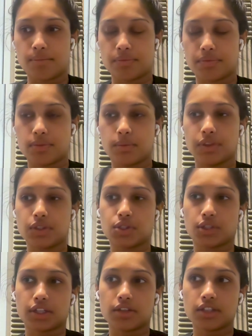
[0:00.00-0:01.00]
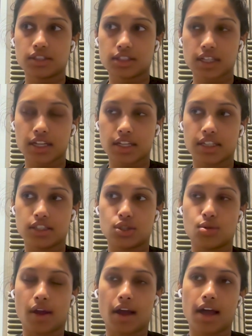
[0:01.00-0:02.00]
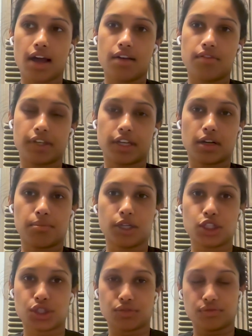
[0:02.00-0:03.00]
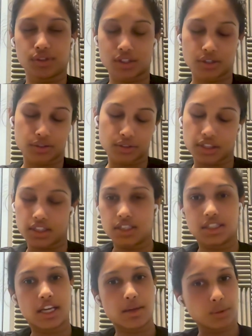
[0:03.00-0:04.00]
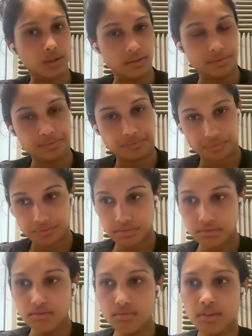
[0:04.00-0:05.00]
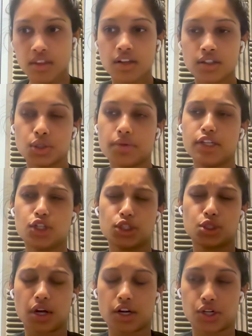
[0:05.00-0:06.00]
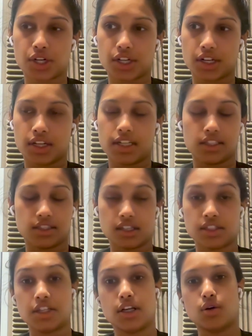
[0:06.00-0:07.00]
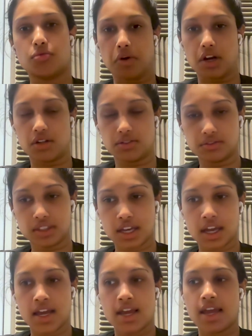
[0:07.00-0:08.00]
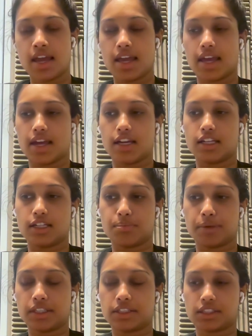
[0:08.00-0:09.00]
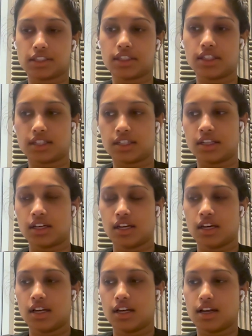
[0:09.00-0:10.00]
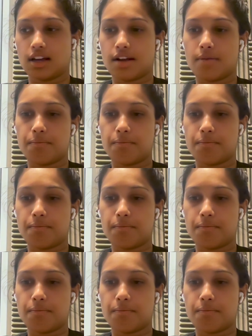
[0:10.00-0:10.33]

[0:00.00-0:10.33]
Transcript: what the circuit looks like is you have like a bunch of rows in a table. So each instruction is a single row. And basically, um,